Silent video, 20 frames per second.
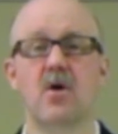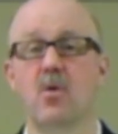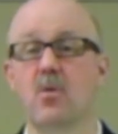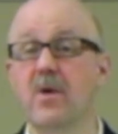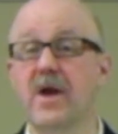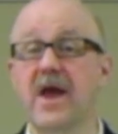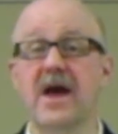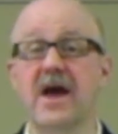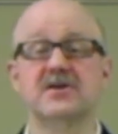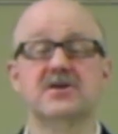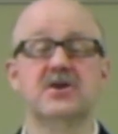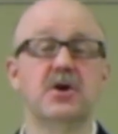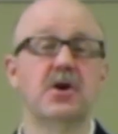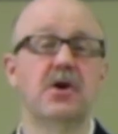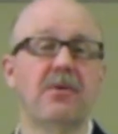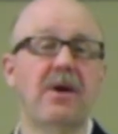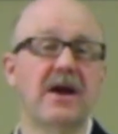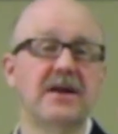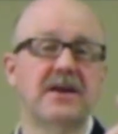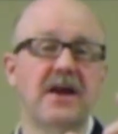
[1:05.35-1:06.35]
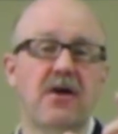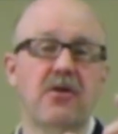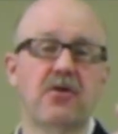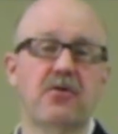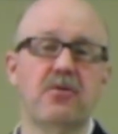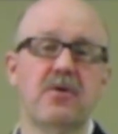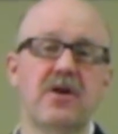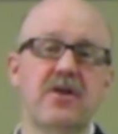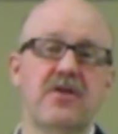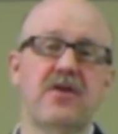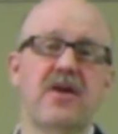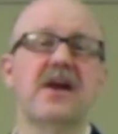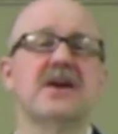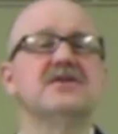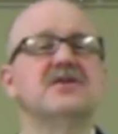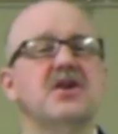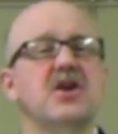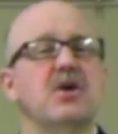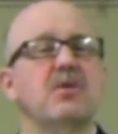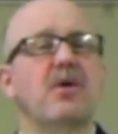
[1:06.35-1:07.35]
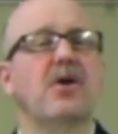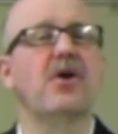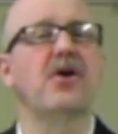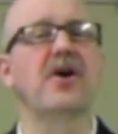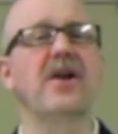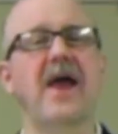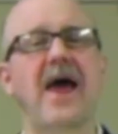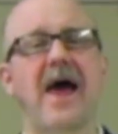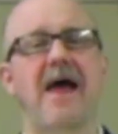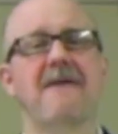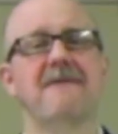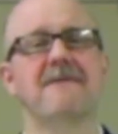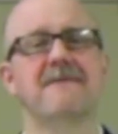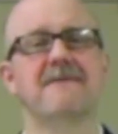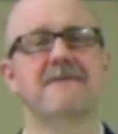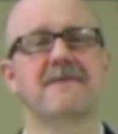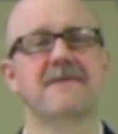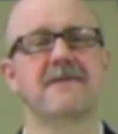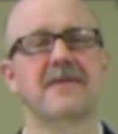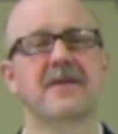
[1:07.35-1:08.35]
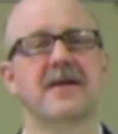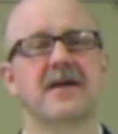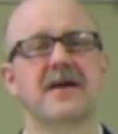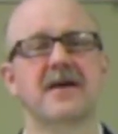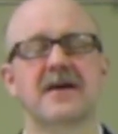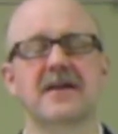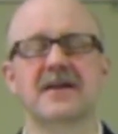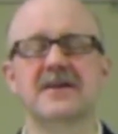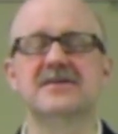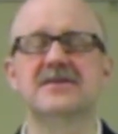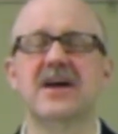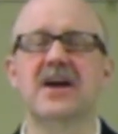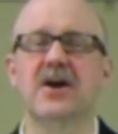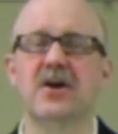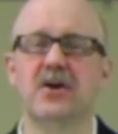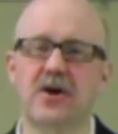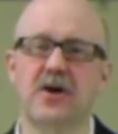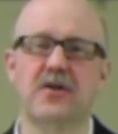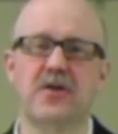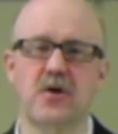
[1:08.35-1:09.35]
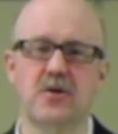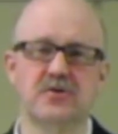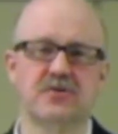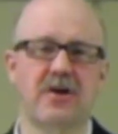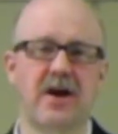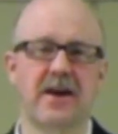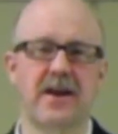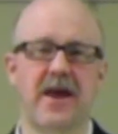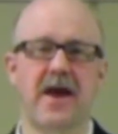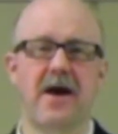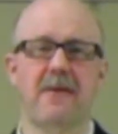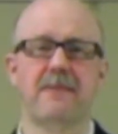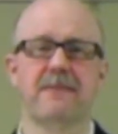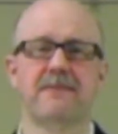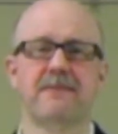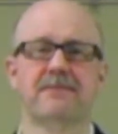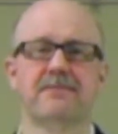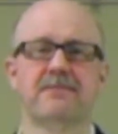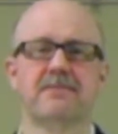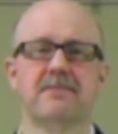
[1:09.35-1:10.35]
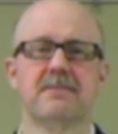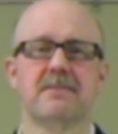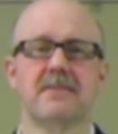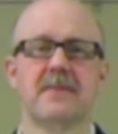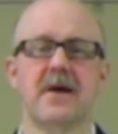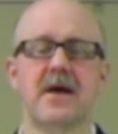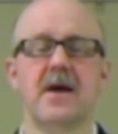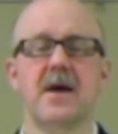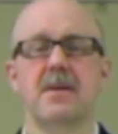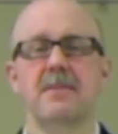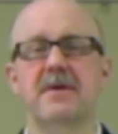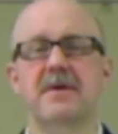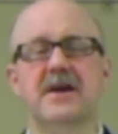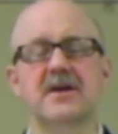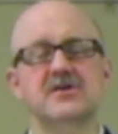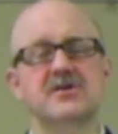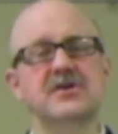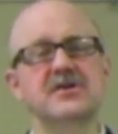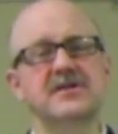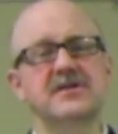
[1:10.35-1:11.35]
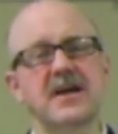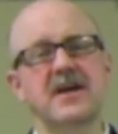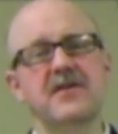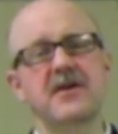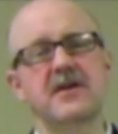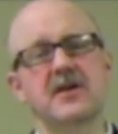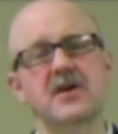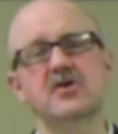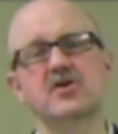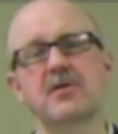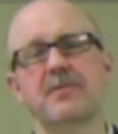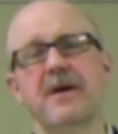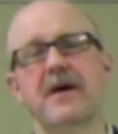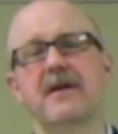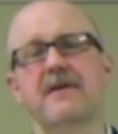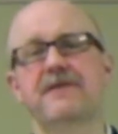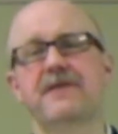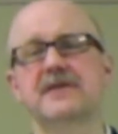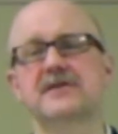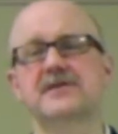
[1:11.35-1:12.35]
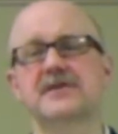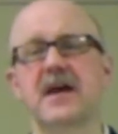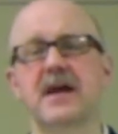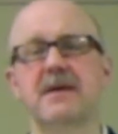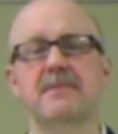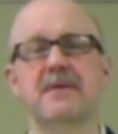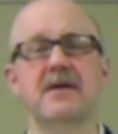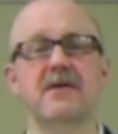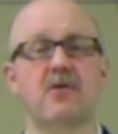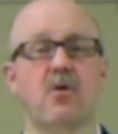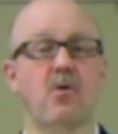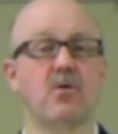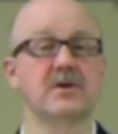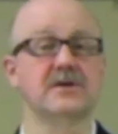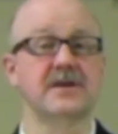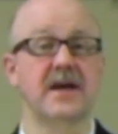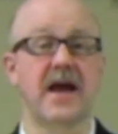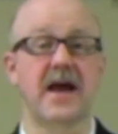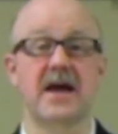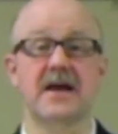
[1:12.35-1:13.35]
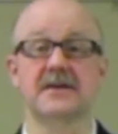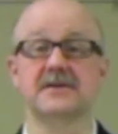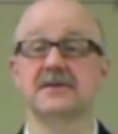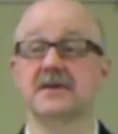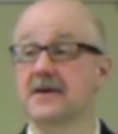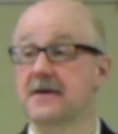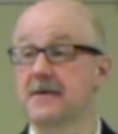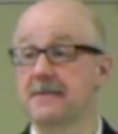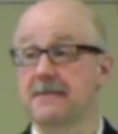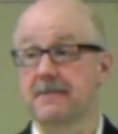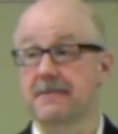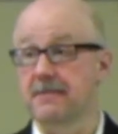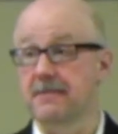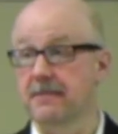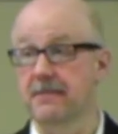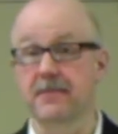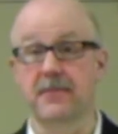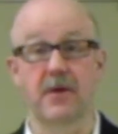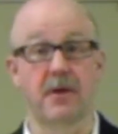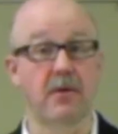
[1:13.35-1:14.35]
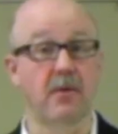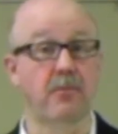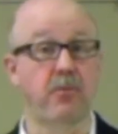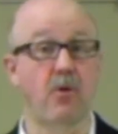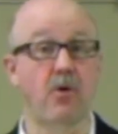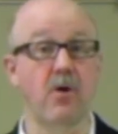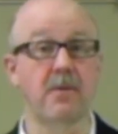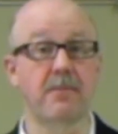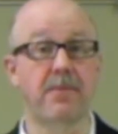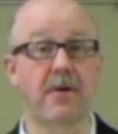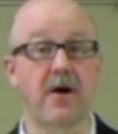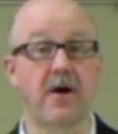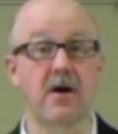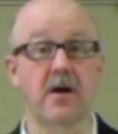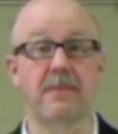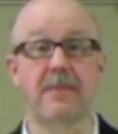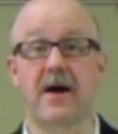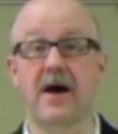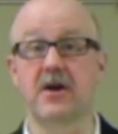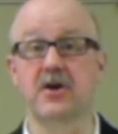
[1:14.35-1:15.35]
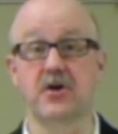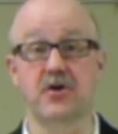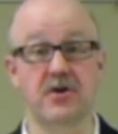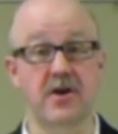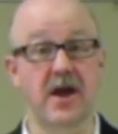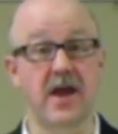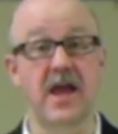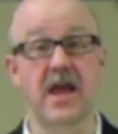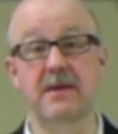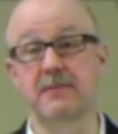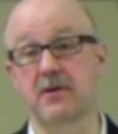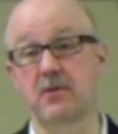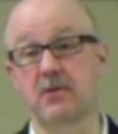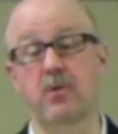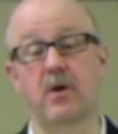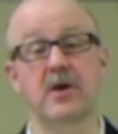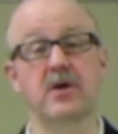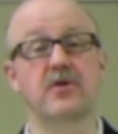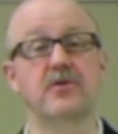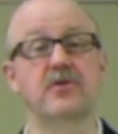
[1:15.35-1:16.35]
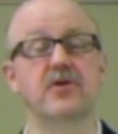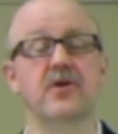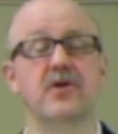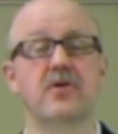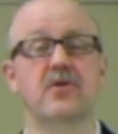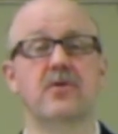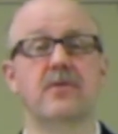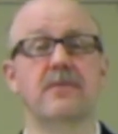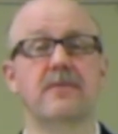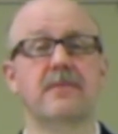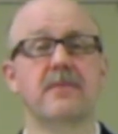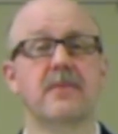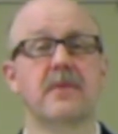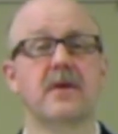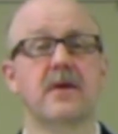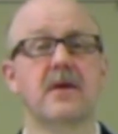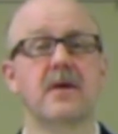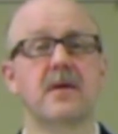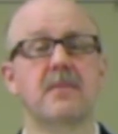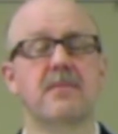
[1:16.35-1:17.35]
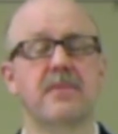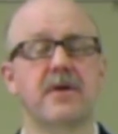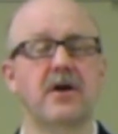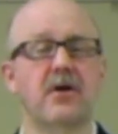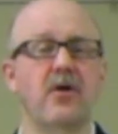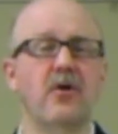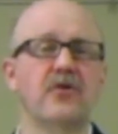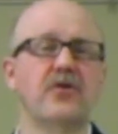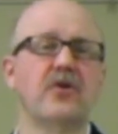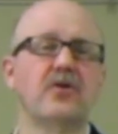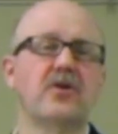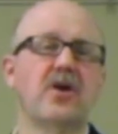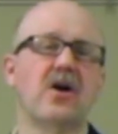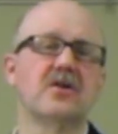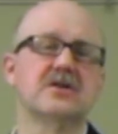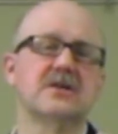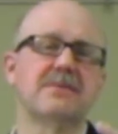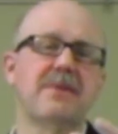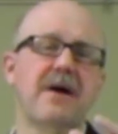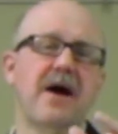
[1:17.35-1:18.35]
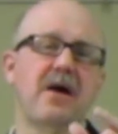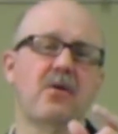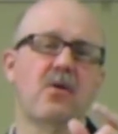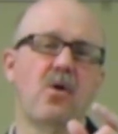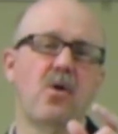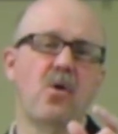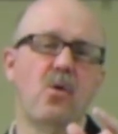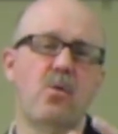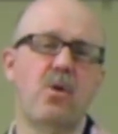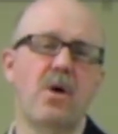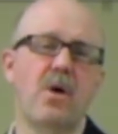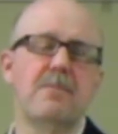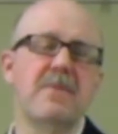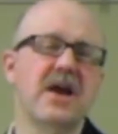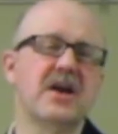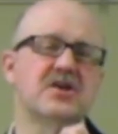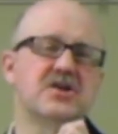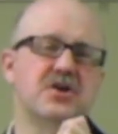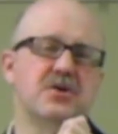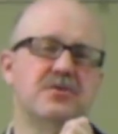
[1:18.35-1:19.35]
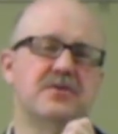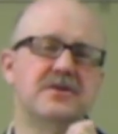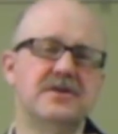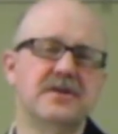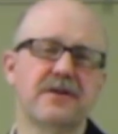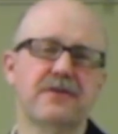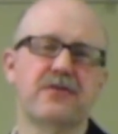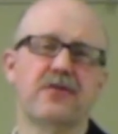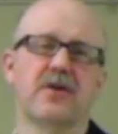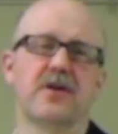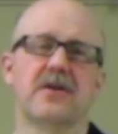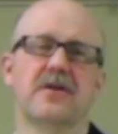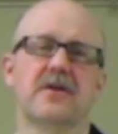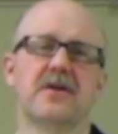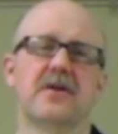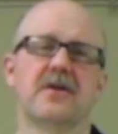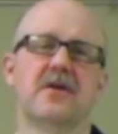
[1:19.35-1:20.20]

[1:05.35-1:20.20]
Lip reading: We asked you to write down 3 things that you were good at. Let's take a look at those right now. Because you see, the initial benefit statement, of course, has the important part about your name and what you do, but it also talks about what makes you different,